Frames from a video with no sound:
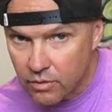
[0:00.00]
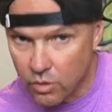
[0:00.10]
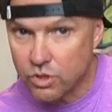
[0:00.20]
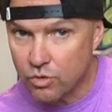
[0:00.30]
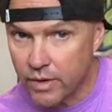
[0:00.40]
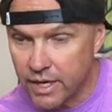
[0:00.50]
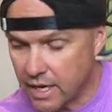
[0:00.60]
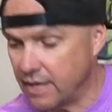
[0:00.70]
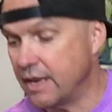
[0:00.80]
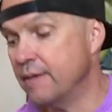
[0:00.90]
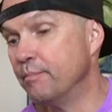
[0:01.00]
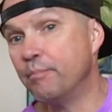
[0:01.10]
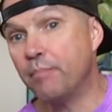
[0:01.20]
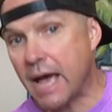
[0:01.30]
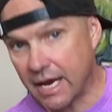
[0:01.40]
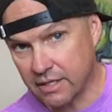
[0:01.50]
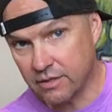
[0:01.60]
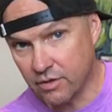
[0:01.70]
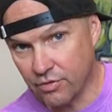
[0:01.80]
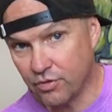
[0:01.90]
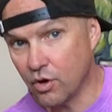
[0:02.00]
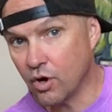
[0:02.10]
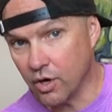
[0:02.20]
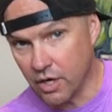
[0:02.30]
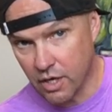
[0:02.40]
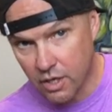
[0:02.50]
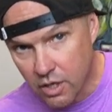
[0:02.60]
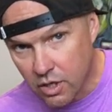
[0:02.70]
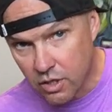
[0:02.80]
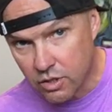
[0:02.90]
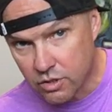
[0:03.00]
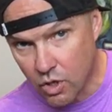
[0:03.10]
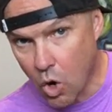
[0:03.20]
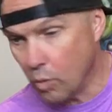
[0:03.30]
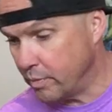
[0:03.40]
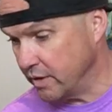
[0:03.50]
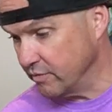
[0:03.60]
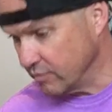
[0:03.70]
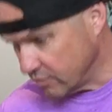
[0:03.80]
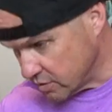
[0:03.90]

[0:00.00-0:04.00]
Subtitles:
those 3, and then back to 3rd to open.